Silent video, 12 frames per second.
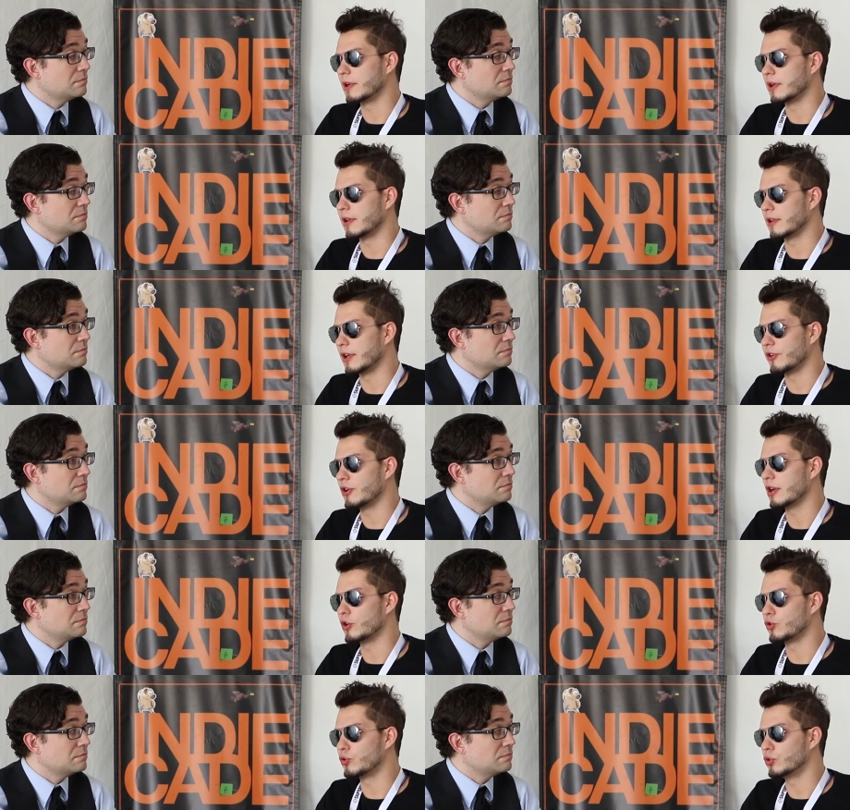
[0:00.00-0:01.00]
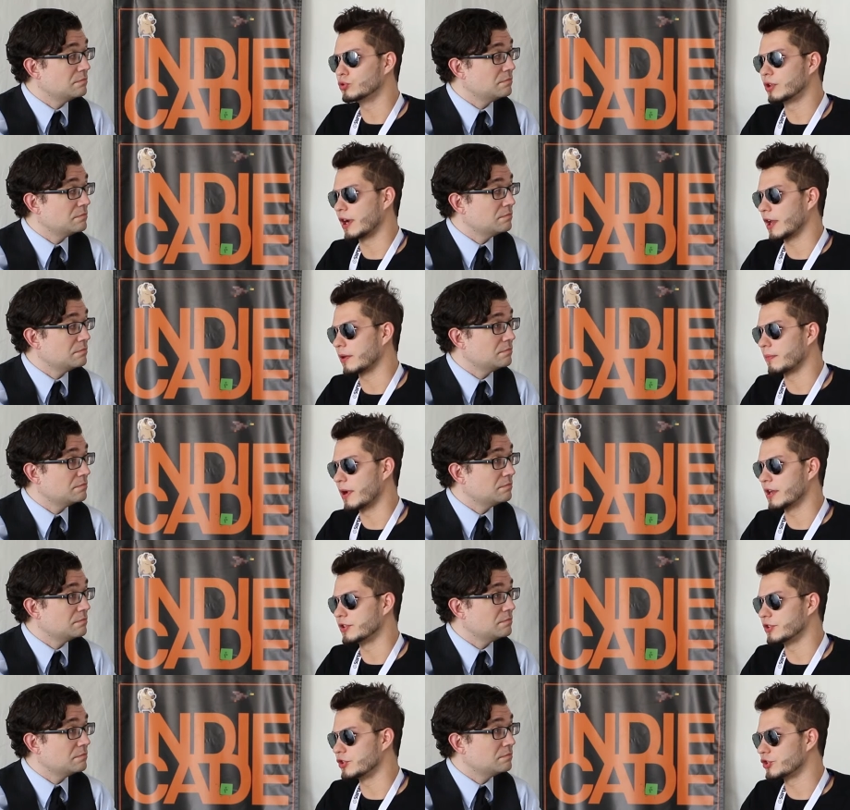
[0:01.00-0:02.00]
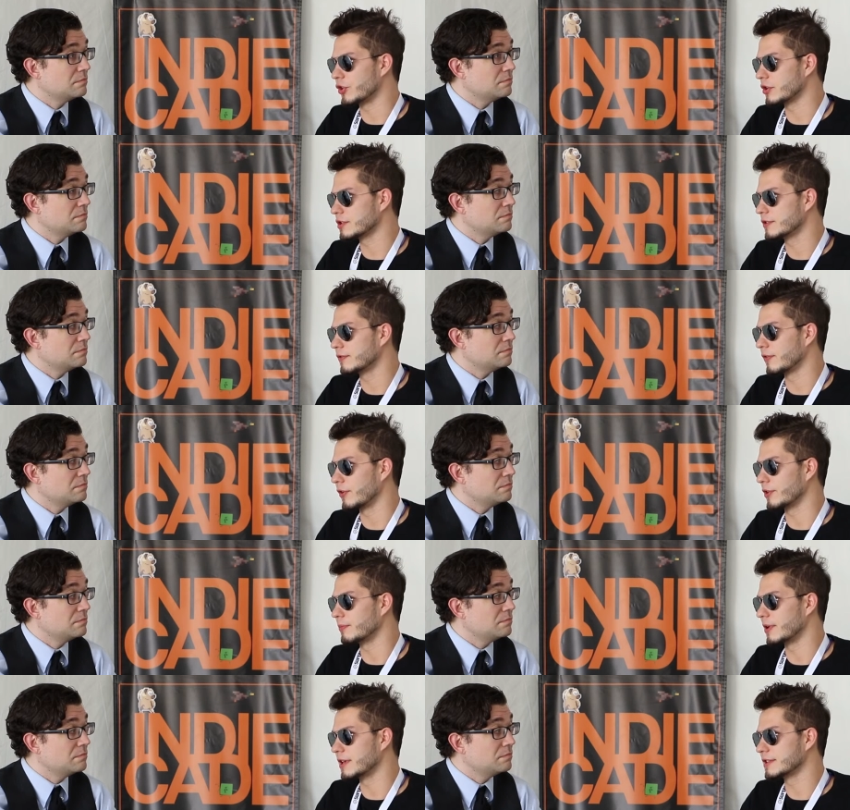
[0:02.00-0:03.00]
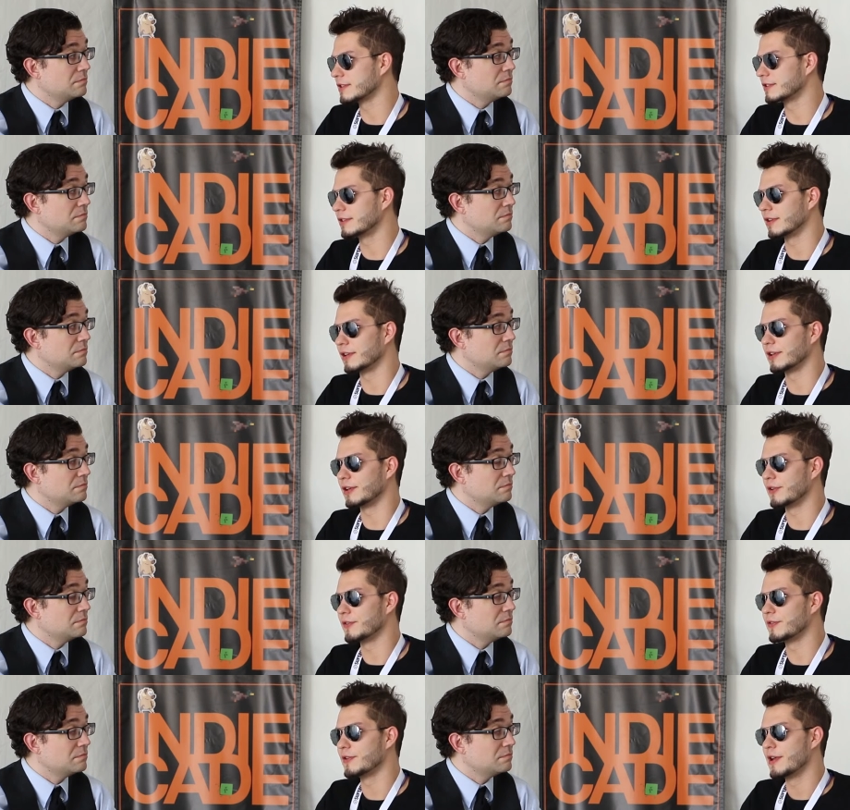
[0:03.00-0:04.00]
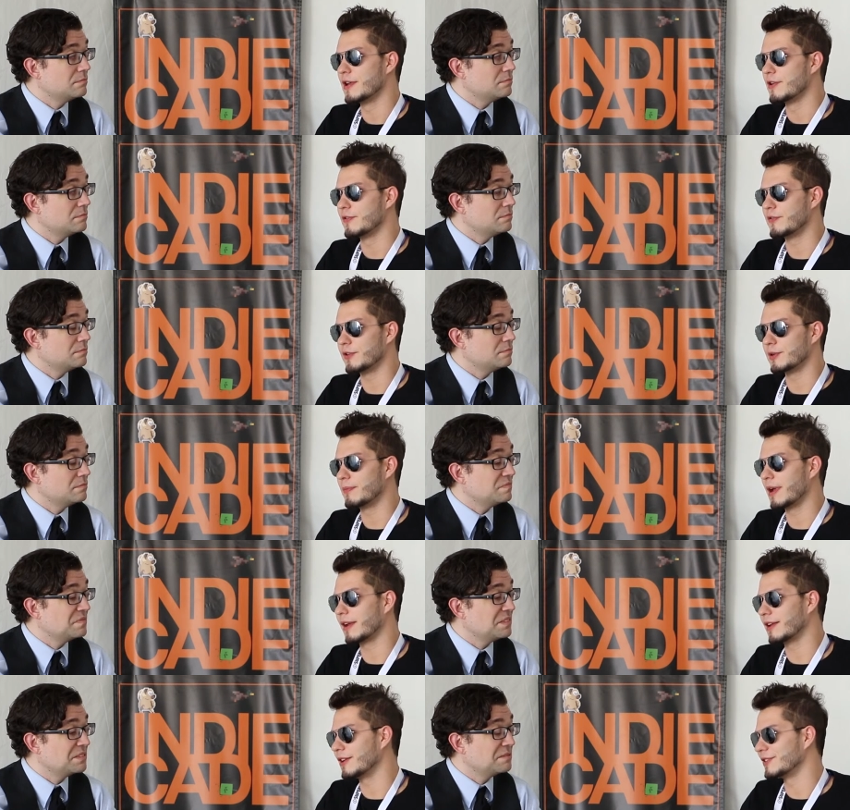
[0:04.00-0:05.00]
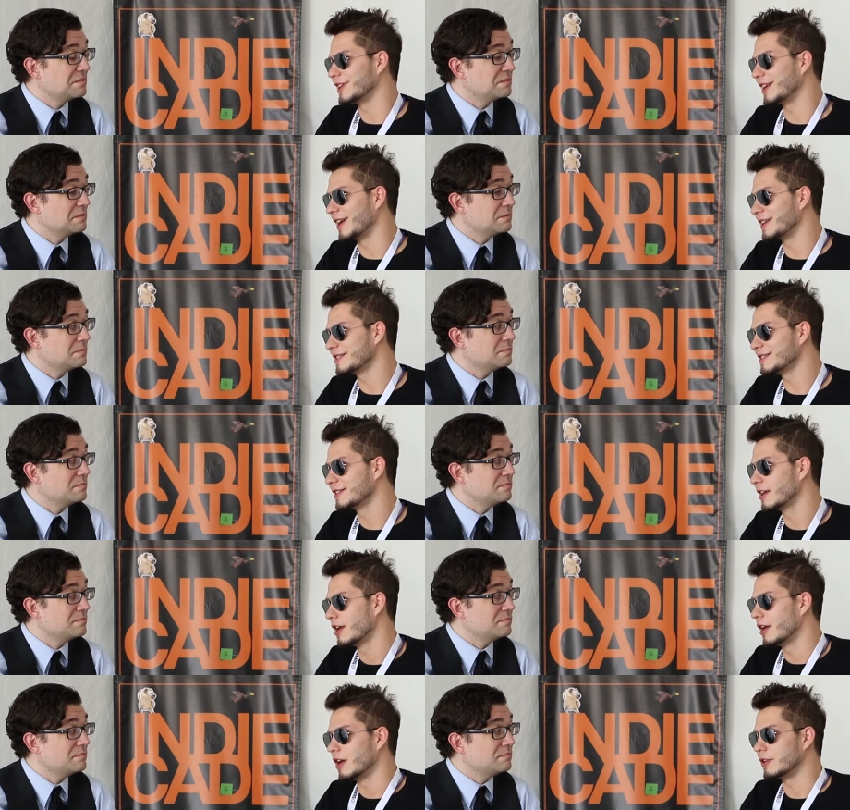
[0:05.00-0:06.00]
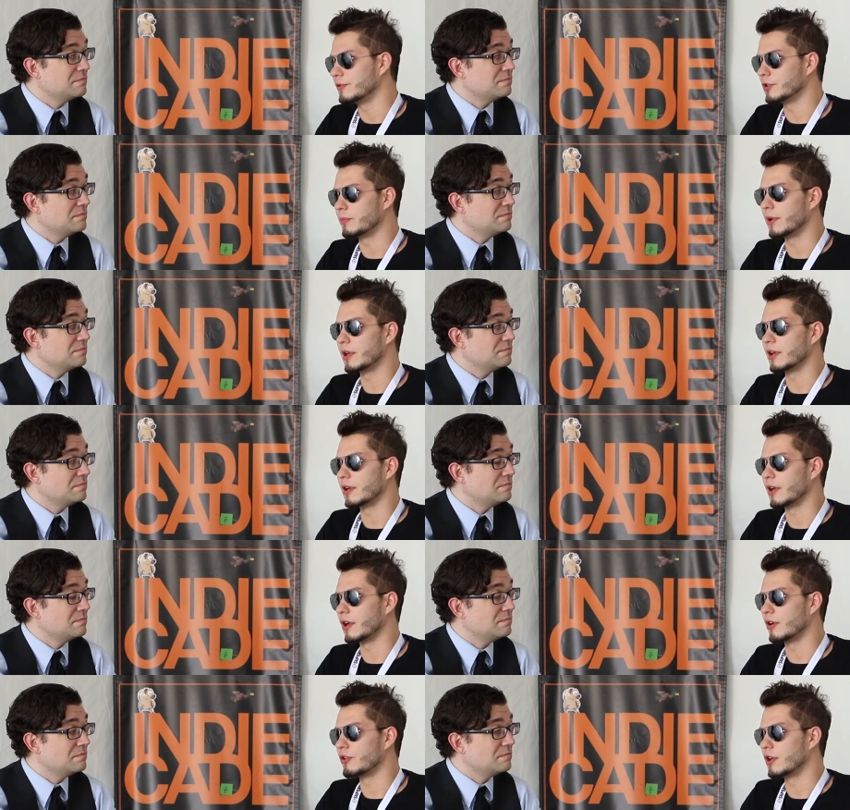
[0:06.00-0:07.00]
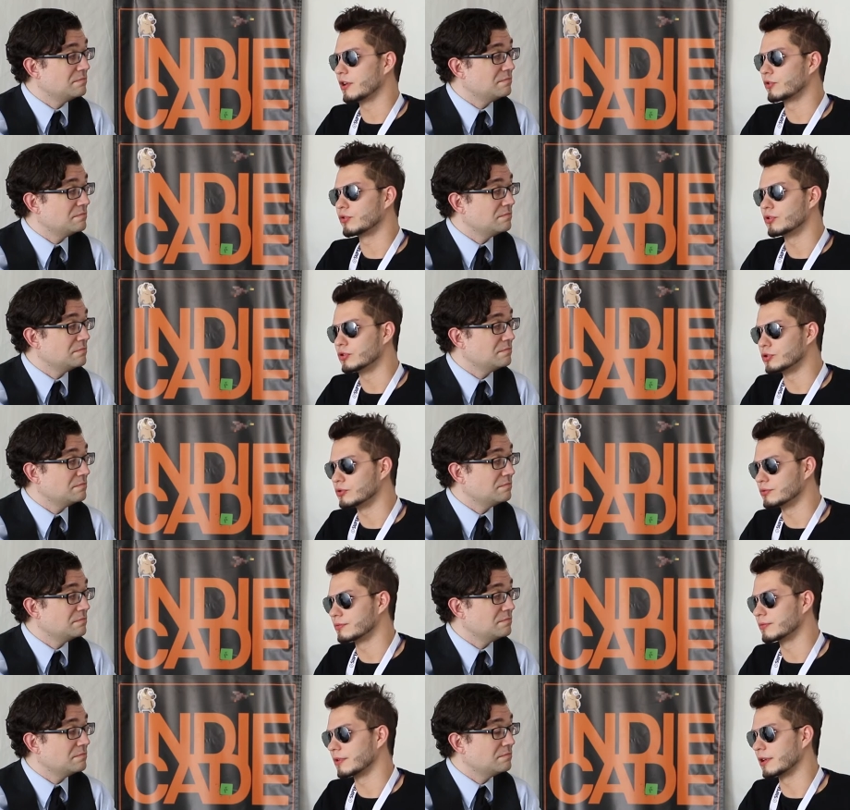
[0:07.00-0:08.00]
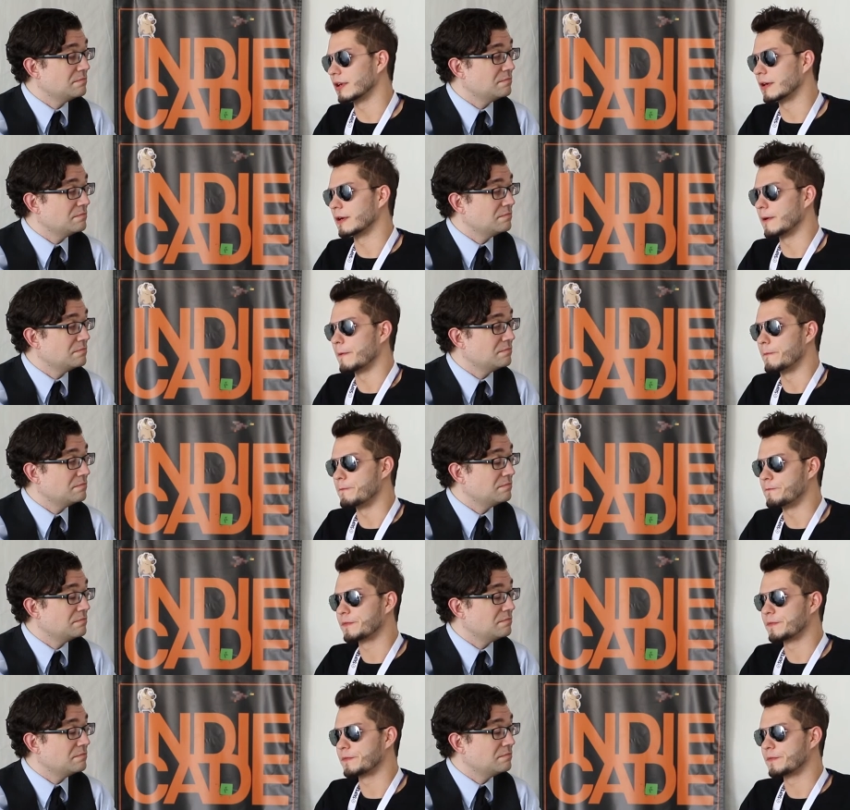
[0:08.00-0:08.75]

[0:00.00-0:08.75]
Speaker 1: be a, a really cool handmade t-shirt for the best uh, feedback giving guys. It will be a really cool, um,